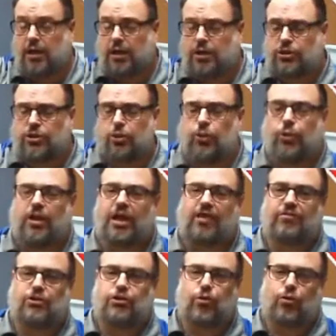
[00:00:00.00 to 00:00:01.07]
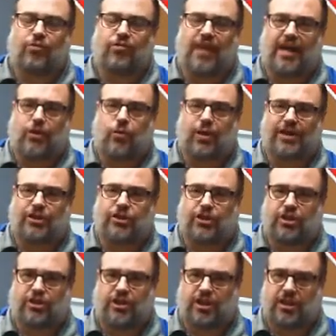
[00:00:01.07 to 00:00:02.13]
So we'll have a short evaluation
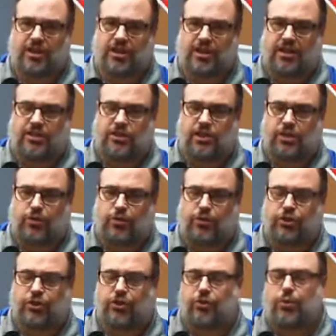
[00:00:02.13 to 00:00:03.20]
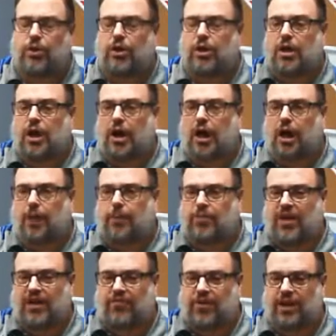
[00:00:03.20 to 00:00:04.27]
at the end of this that you'll do.
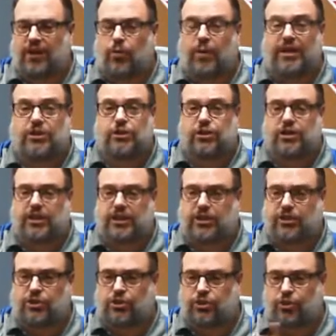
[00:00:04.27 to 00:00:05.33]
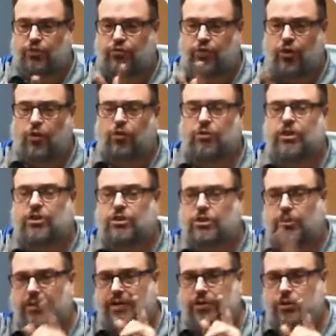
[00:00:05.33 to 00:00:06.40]
That evaluation is twofold. It's to
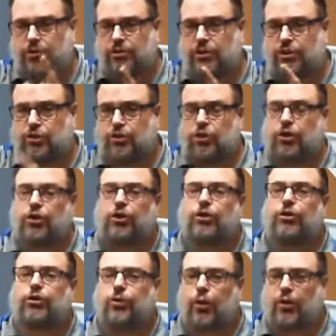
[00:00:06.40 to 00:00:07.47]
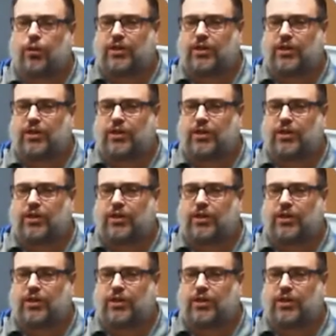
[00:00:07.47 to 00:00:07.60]
make sure that you learned what we